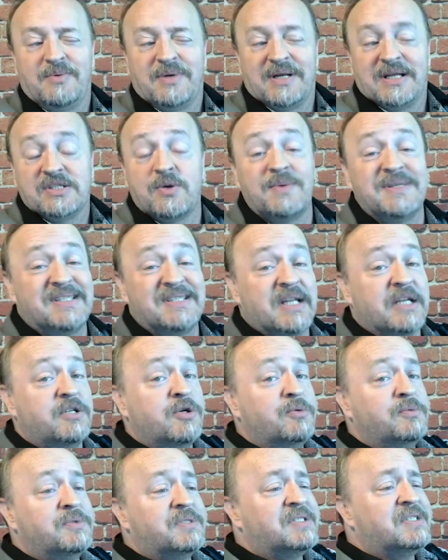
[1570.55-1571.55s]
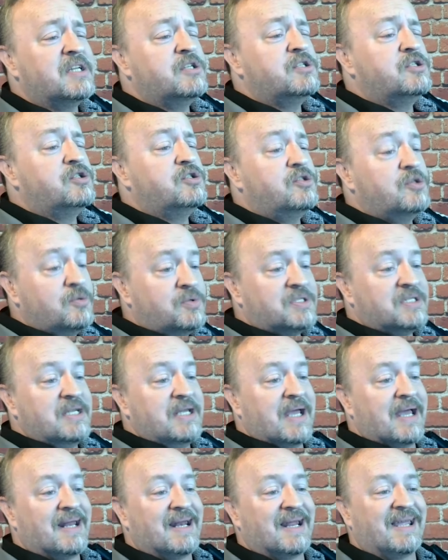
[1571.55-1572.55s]
And as always, stay tuned, stay
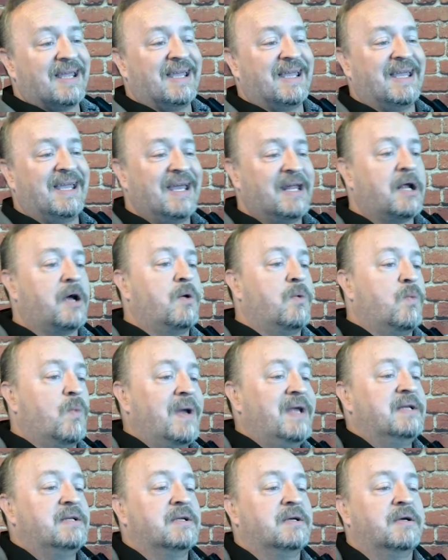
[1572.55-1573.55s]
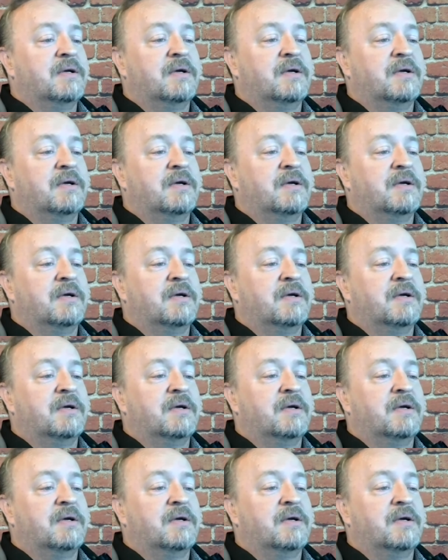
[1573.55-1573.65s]
juicy, and I cannot wait